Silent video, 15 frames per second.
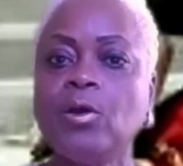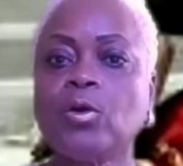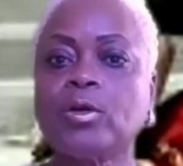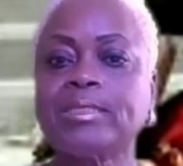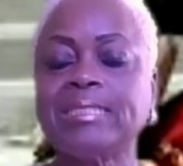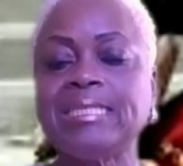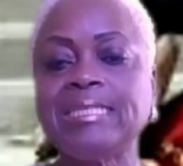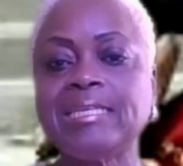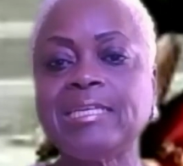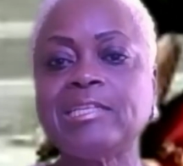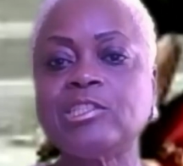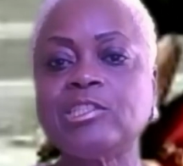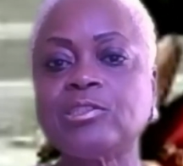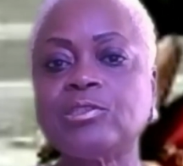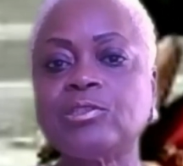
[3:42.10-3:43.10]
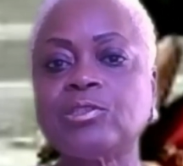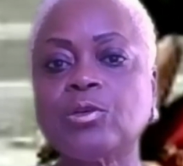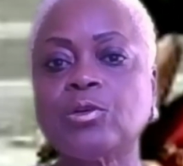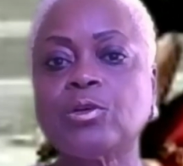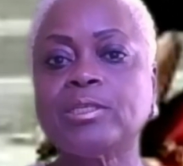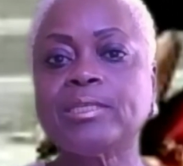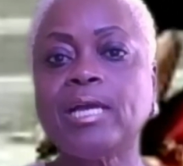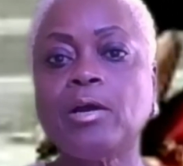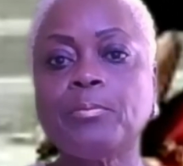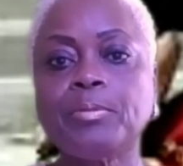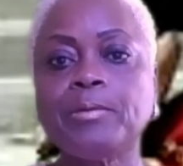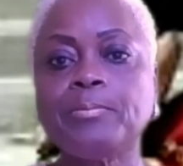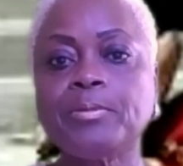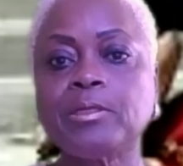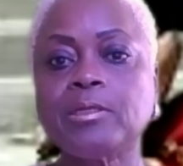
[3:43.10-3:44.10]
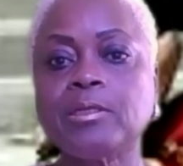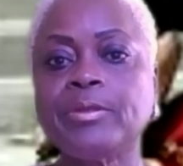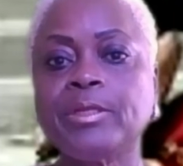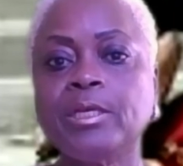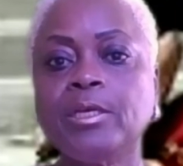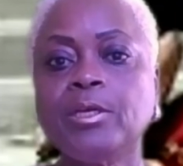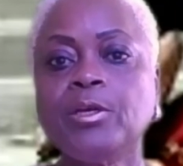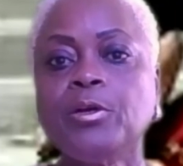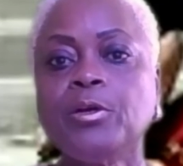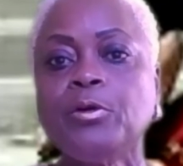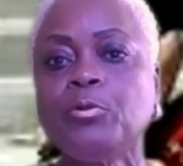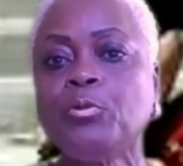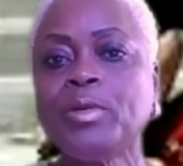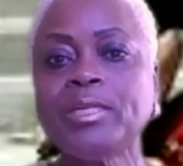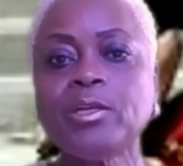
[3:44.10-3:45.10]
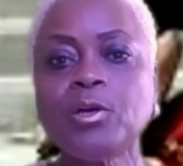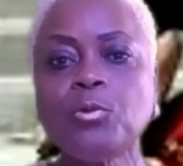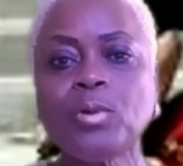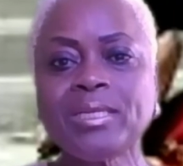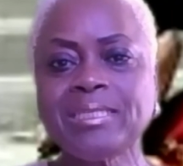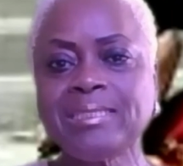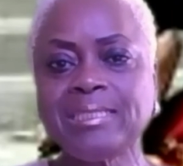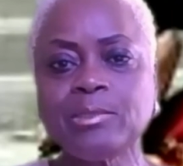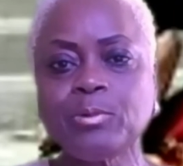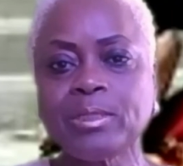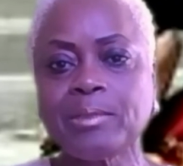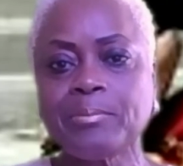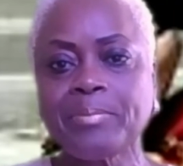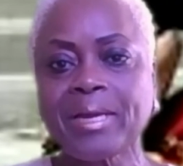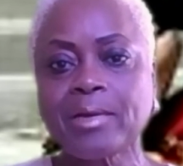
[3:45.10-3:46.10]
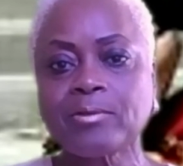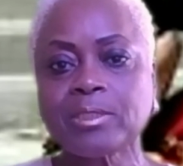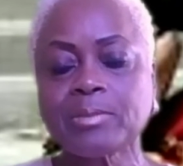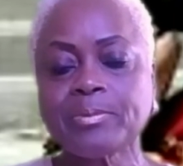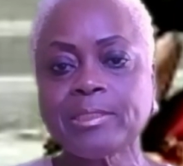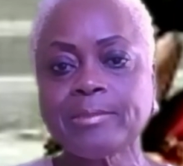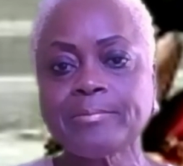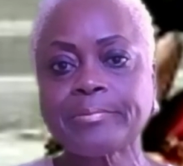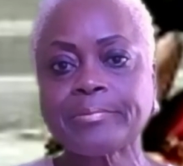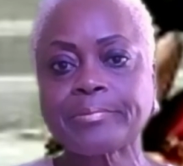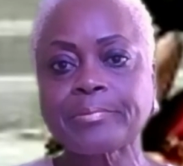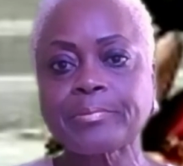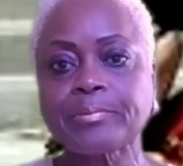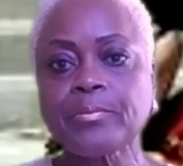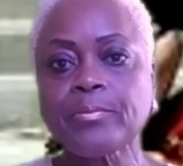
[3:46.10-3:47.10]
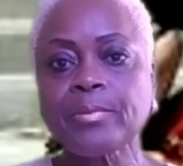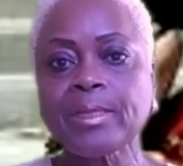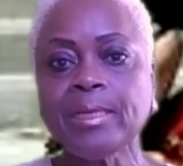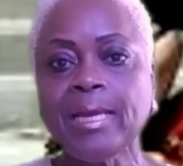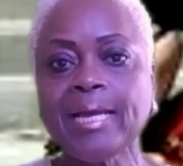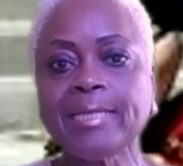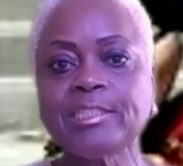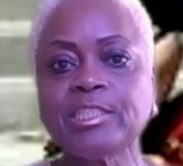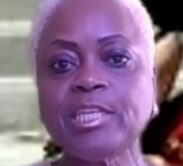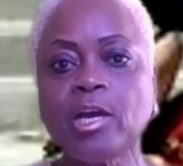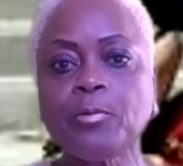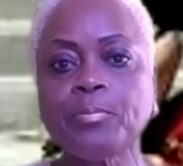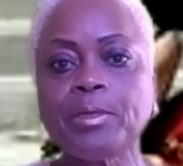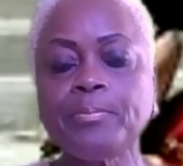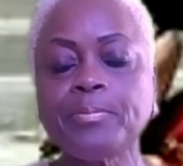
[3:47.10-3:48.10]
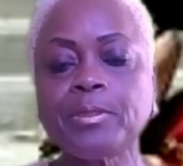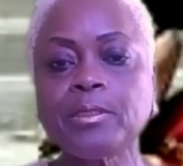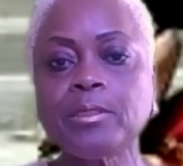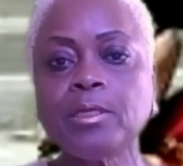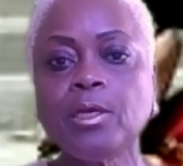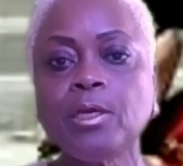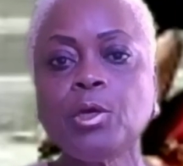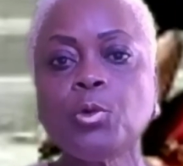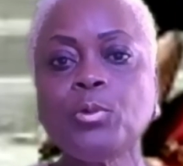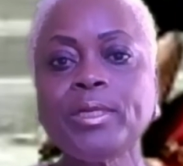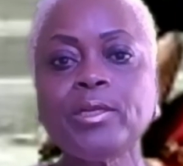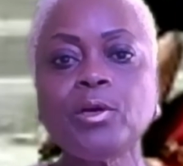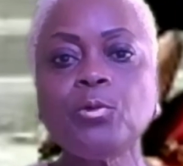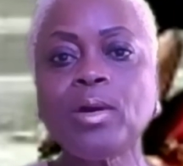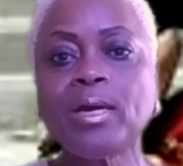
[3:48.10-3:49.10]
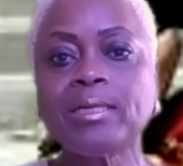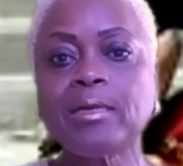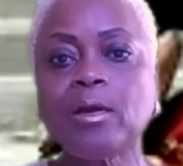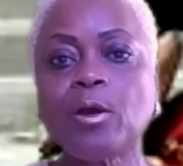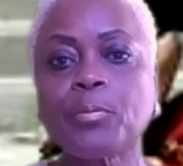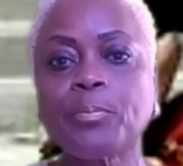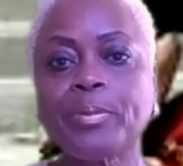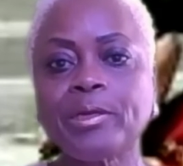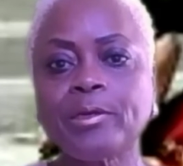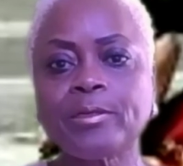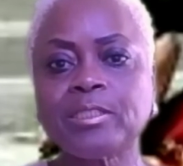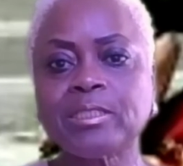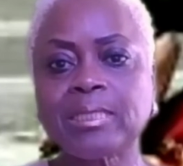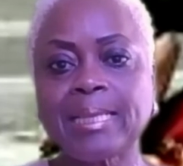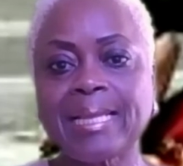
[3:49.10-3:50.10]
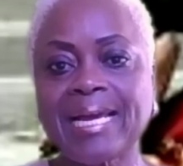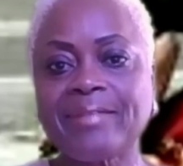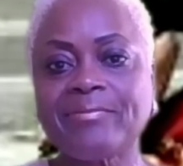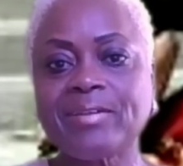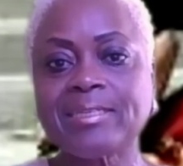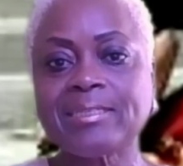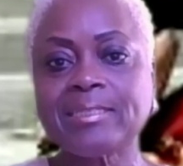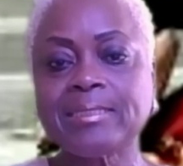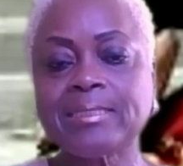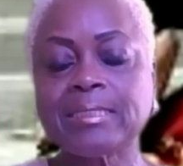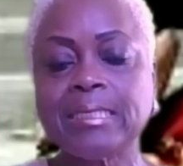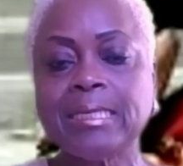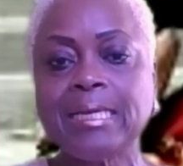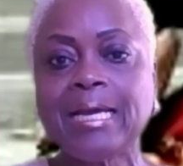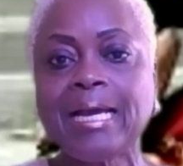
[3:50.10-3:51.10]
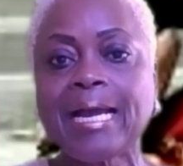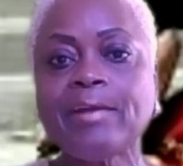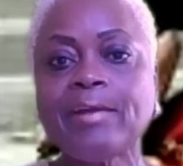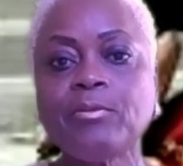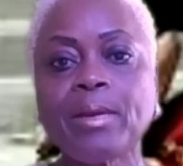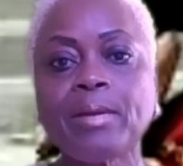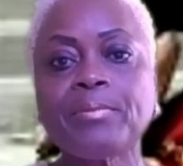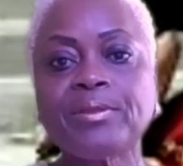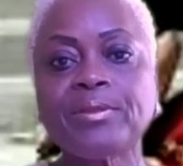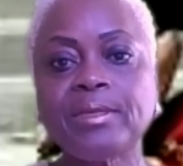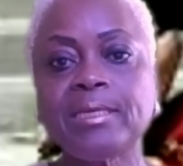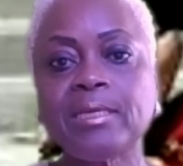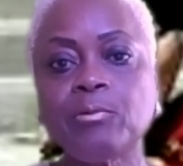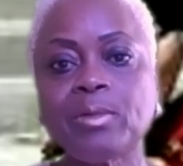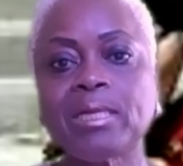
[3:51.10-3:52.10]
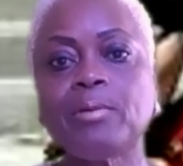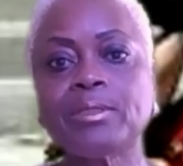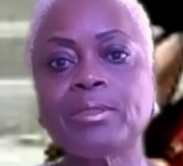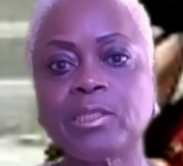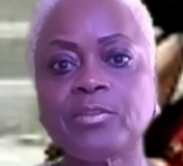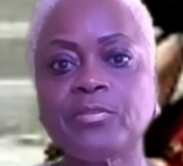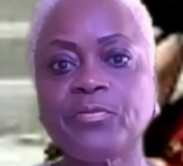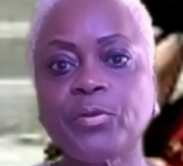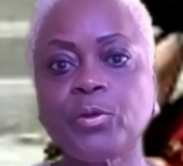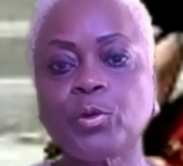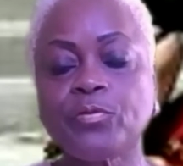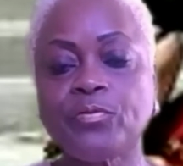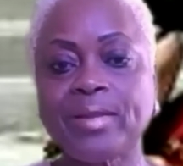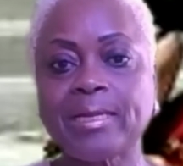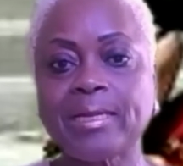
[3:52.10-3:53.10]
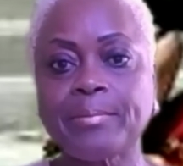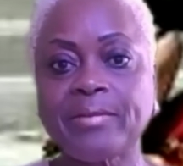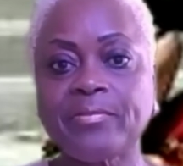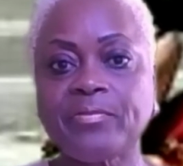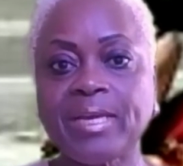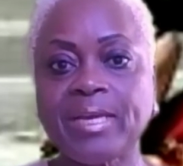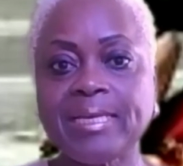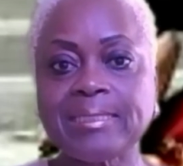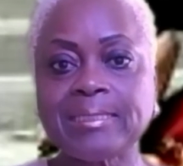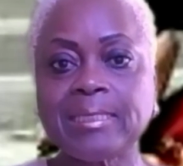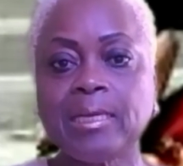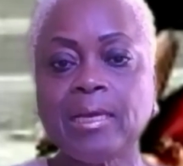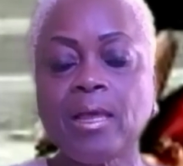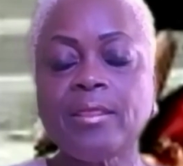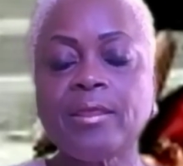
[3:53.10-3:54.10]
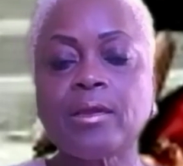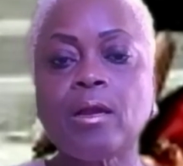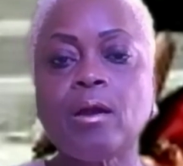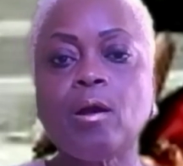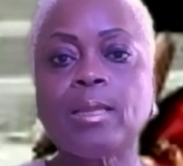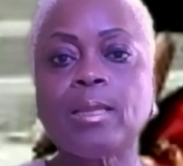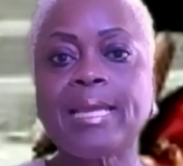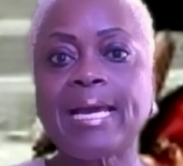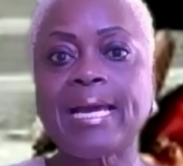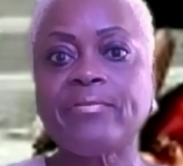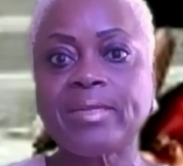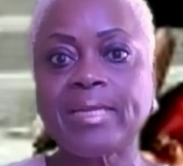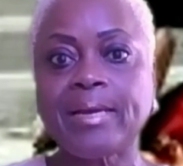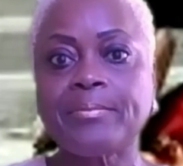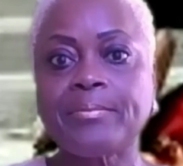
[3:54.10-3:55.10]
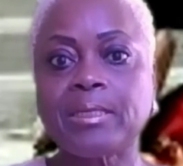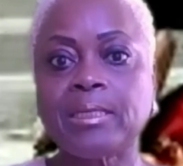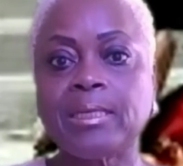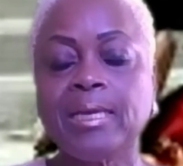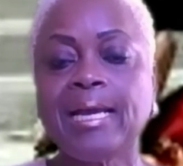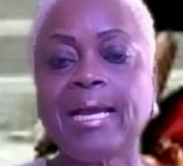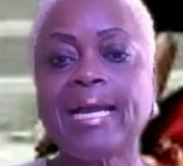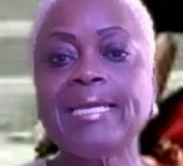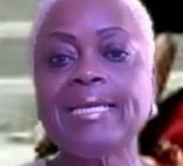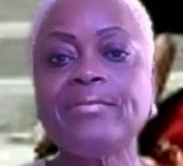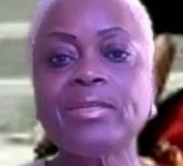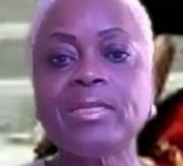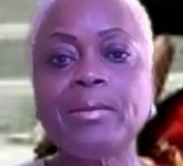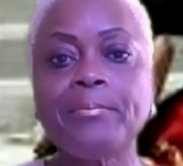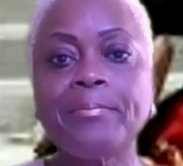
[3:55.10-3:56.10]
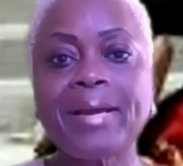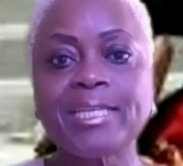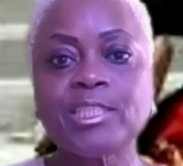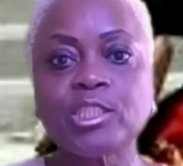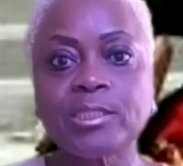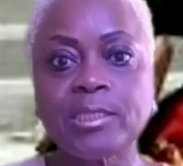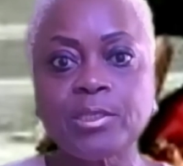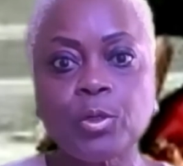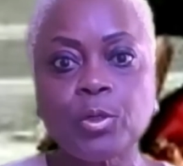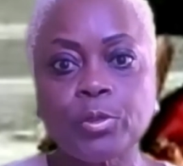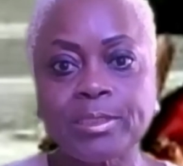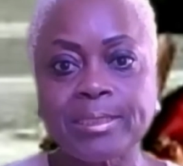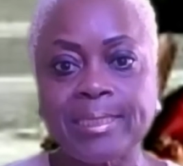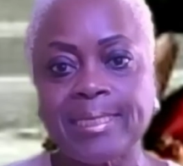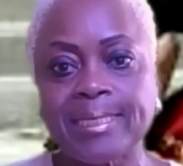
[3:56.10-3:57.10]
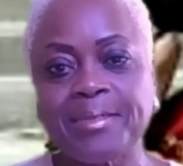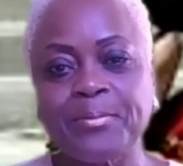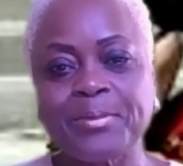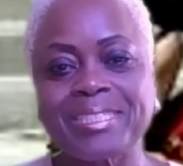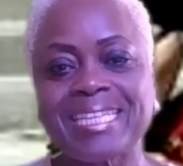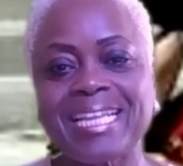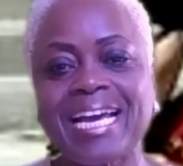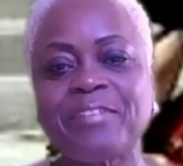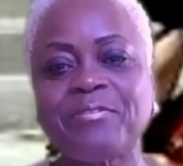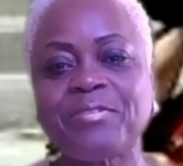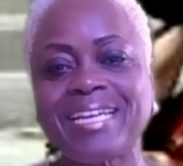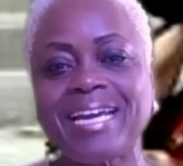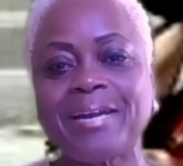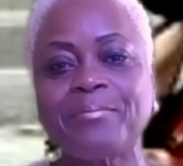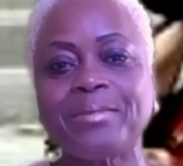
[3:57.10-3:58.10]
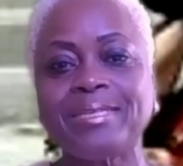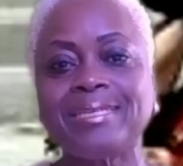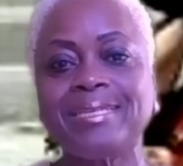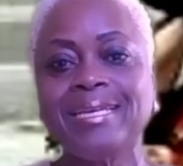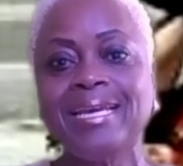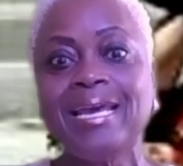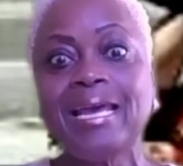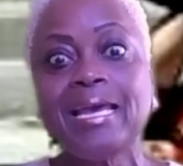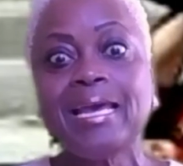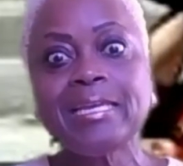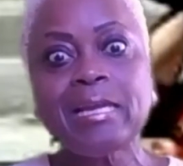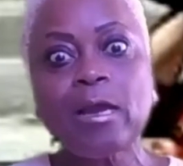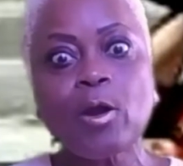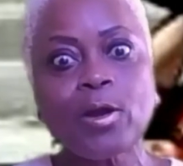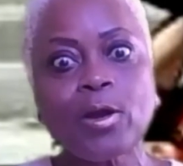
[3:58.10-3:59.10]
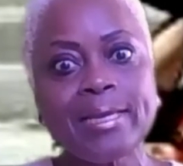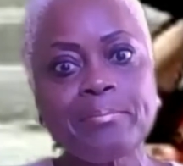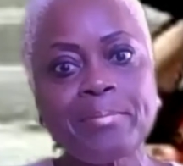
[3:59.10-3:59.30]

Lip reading: or teenagers or young people, we don't want to deal with embarrassment as young people. We don't want our peers to laugh at us. I remember thinking when I was on the floor flat on my face, they're all laughing at me. I even imagined that the whole stadium was laughing at me. Our